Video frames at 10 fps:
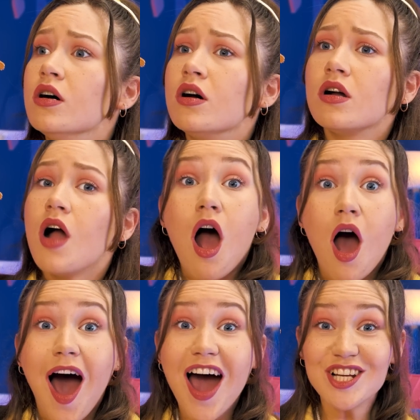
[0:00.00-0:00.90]

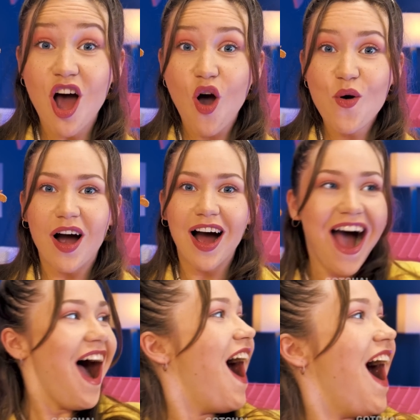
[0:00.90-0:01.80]
I
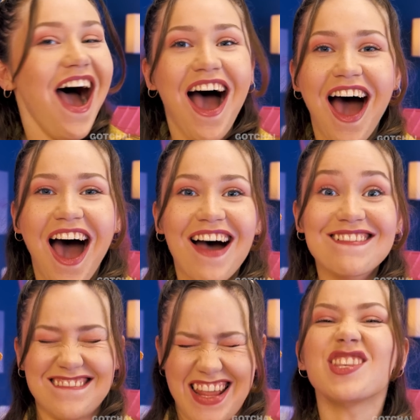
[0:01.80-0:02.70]
know! A
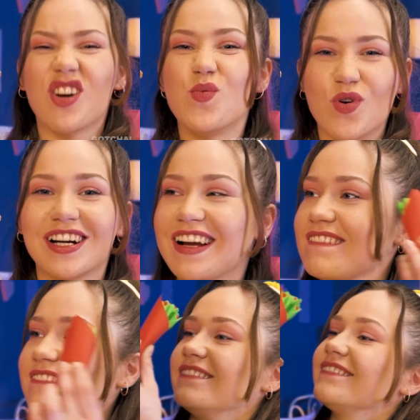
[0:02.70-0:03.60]
bouquet of flowers, of